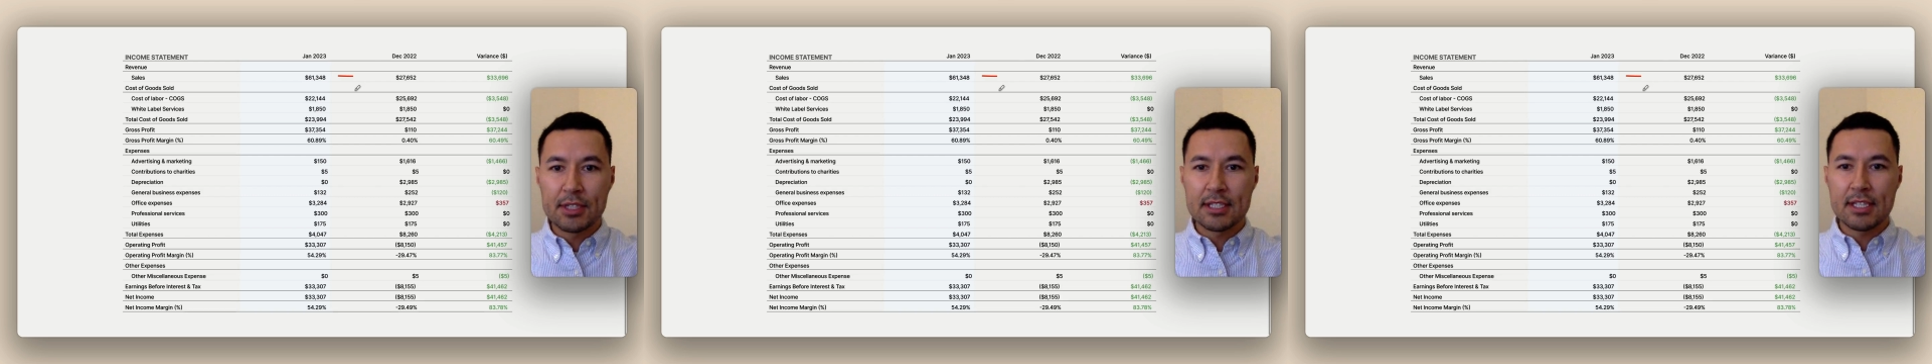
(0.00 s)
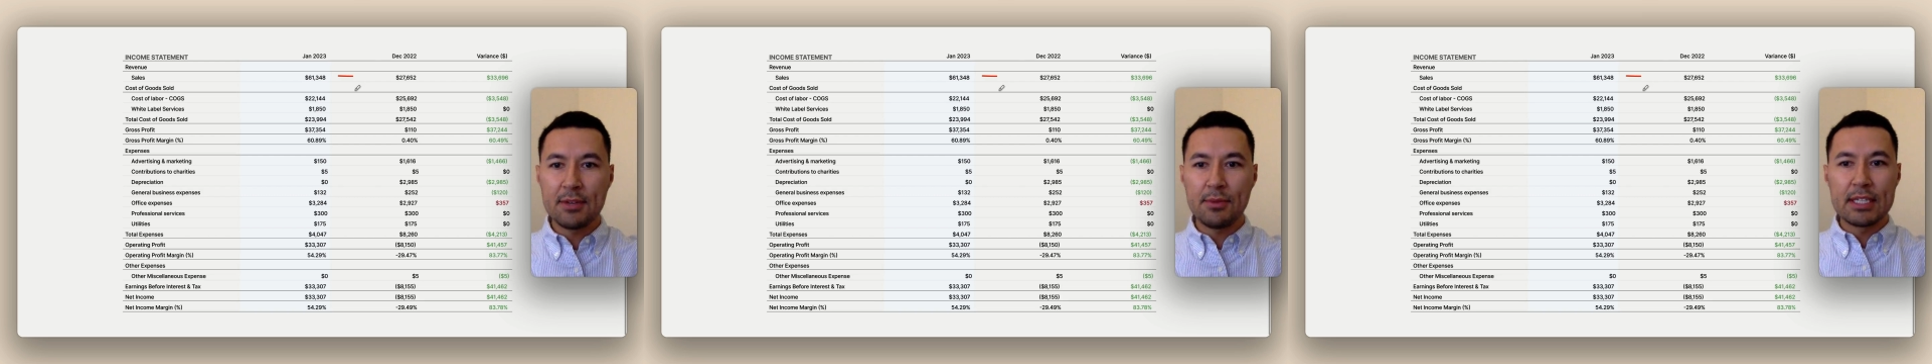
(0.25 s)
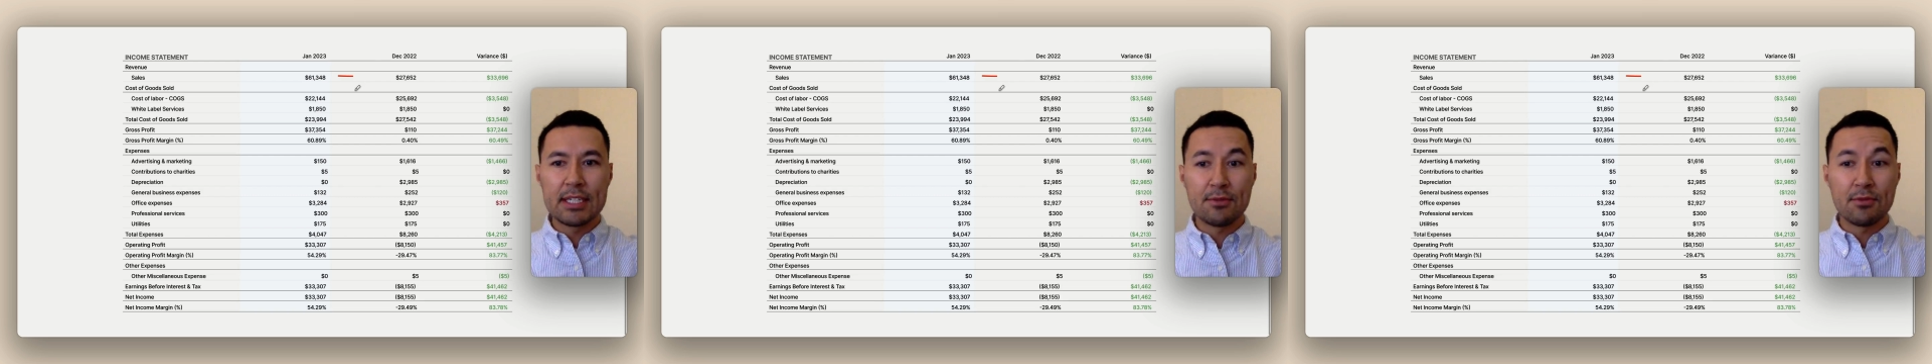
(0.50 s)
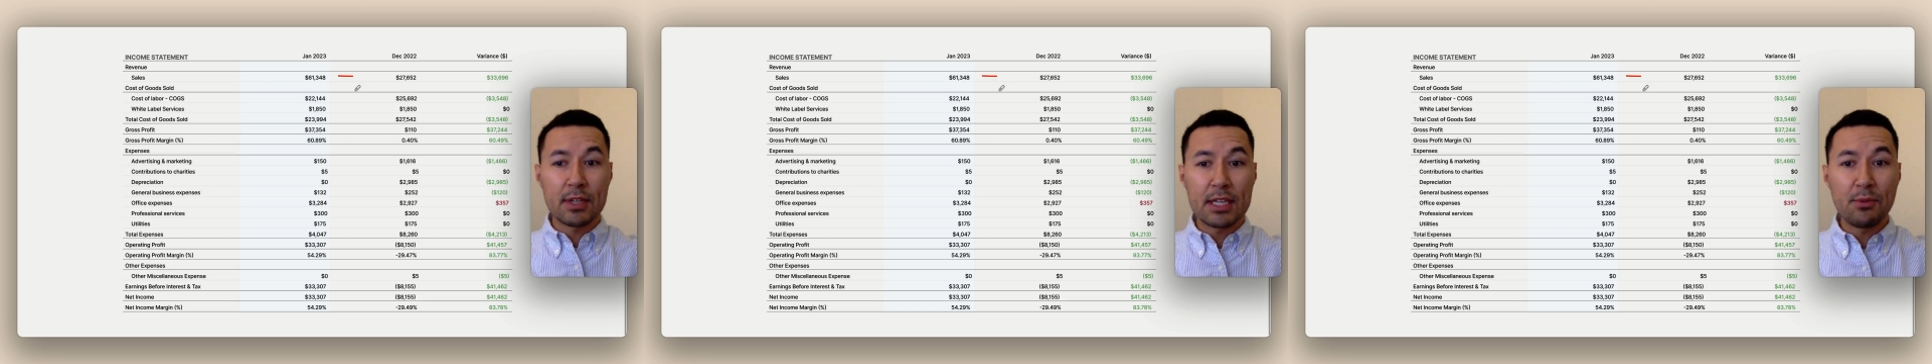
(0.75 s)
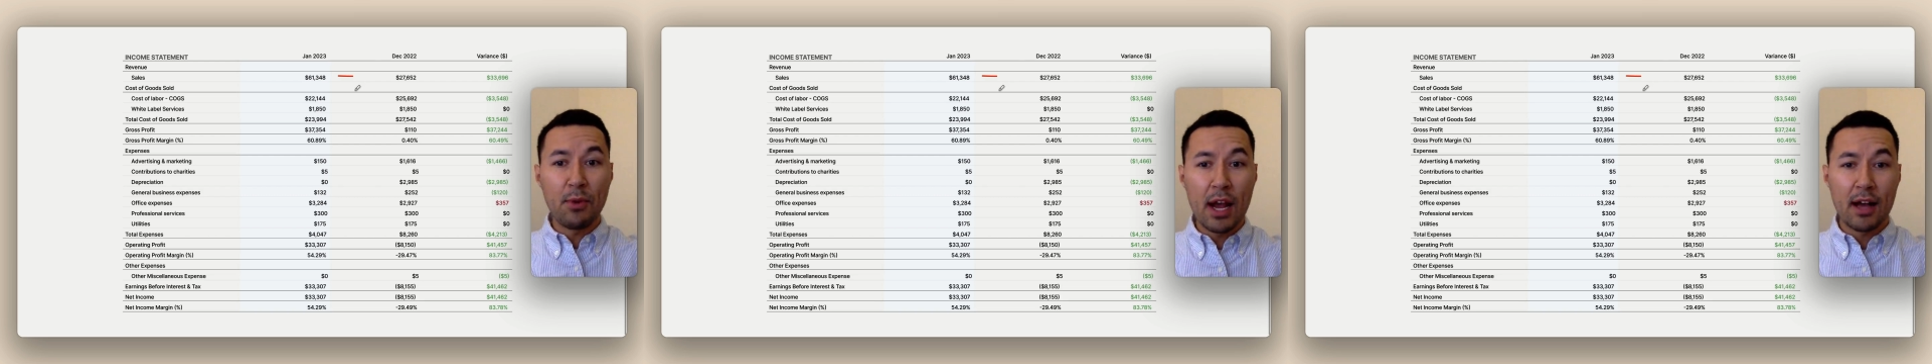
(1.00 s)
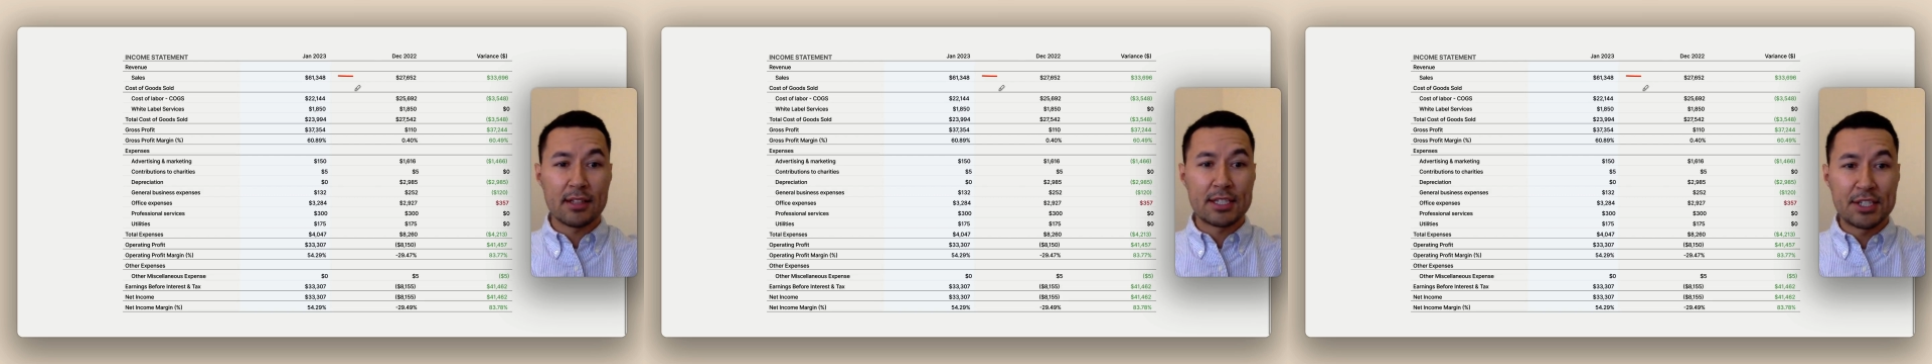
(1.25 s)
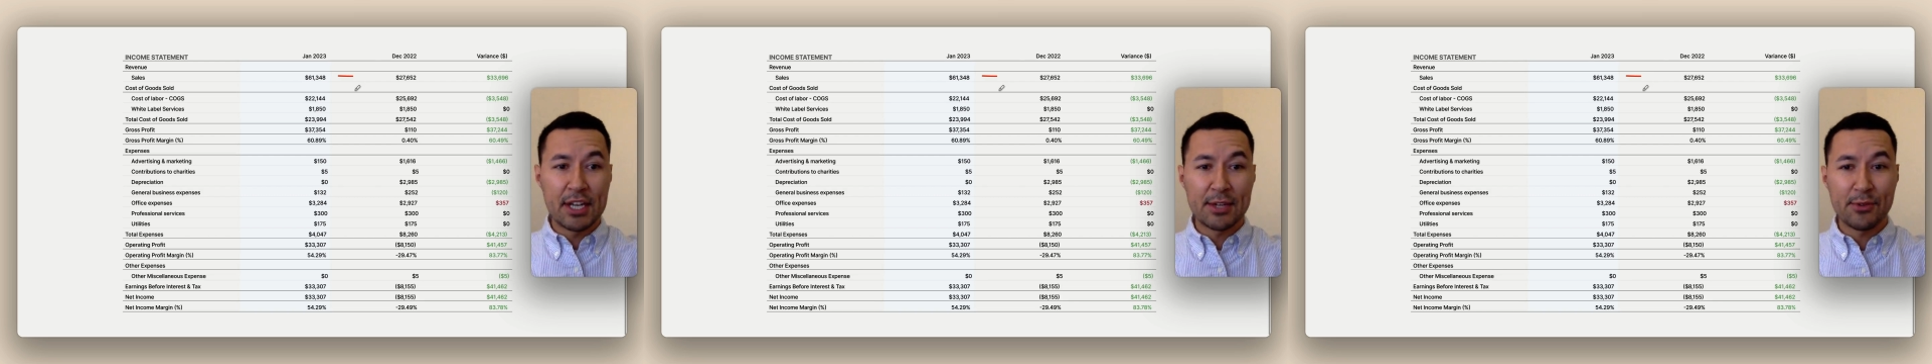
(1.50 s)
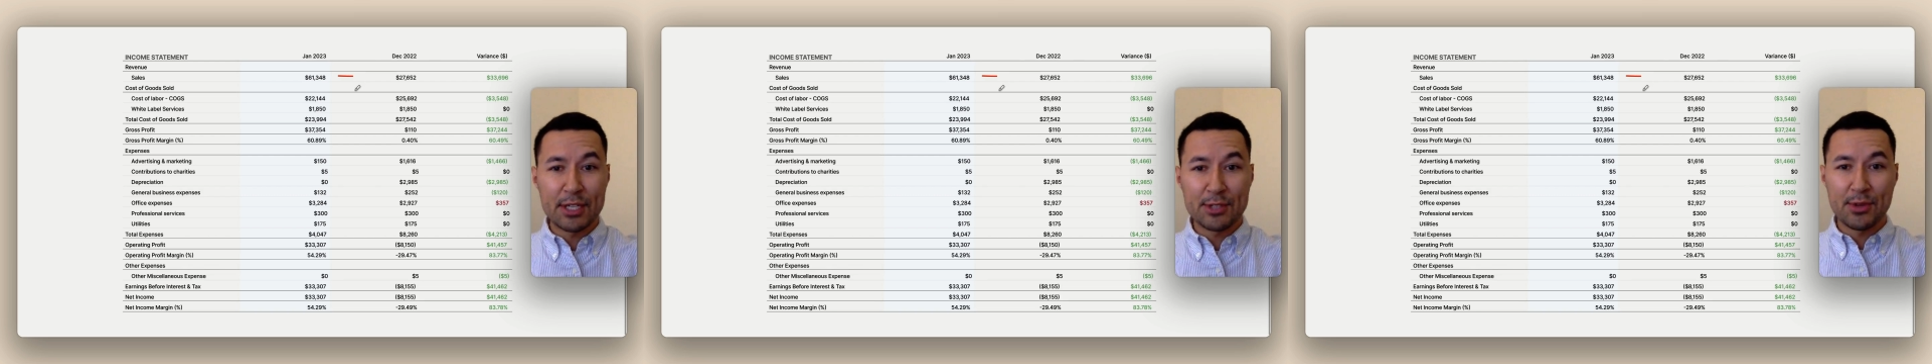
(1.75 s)
see we did really well in
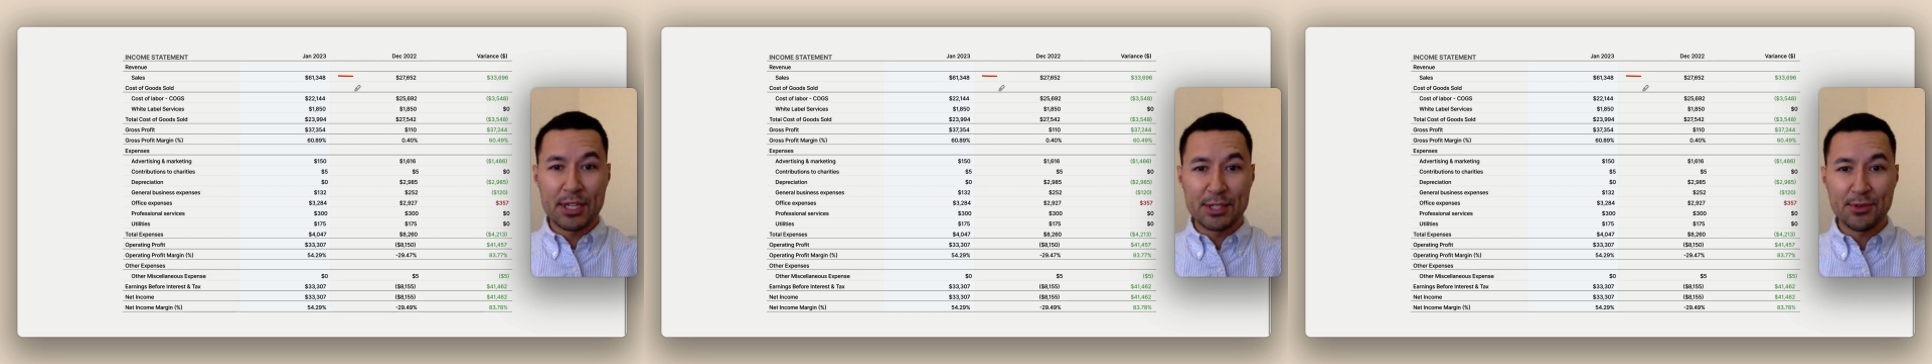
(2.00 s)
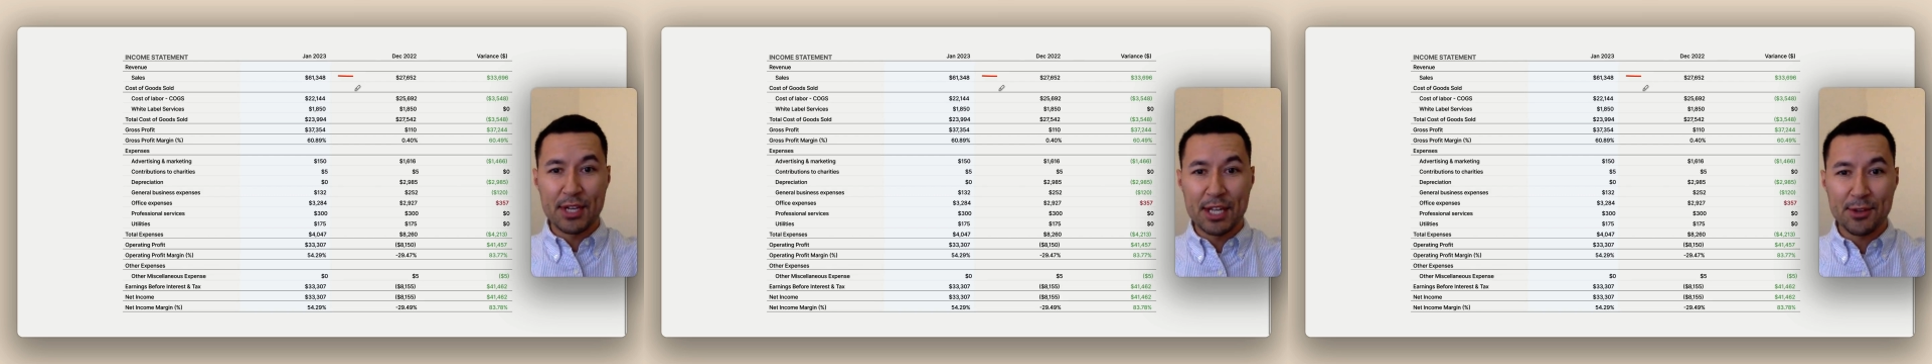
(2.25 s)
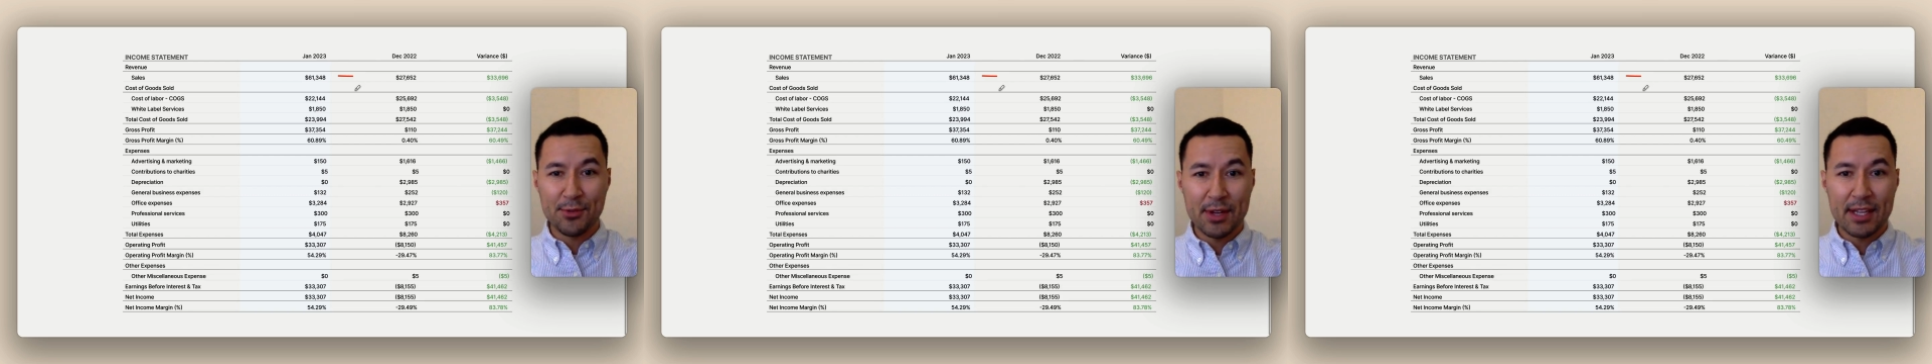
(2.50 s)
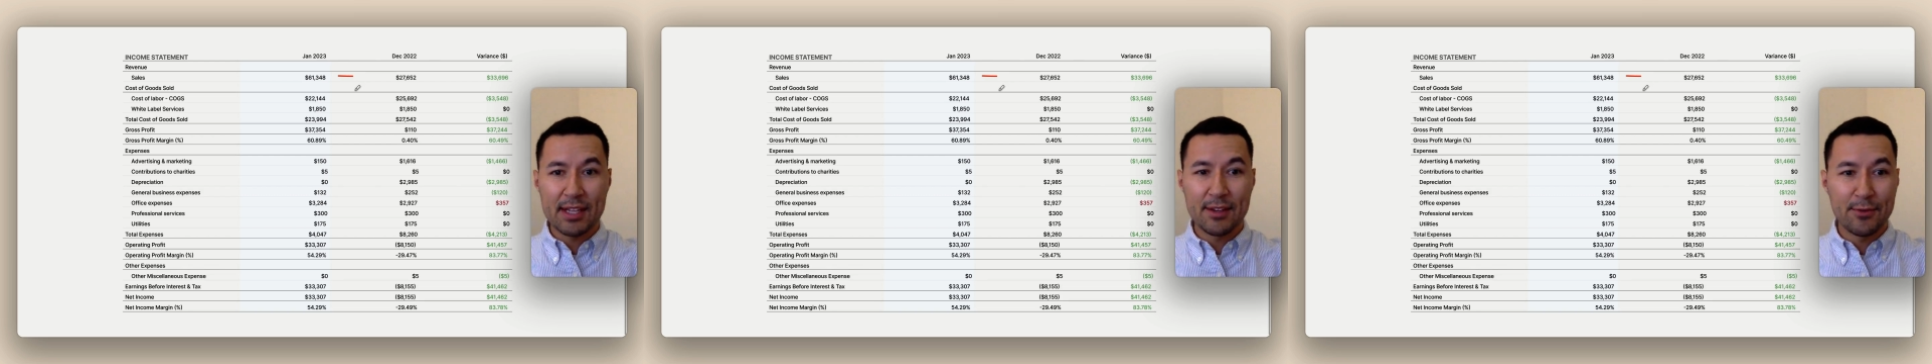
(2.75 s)
January 2023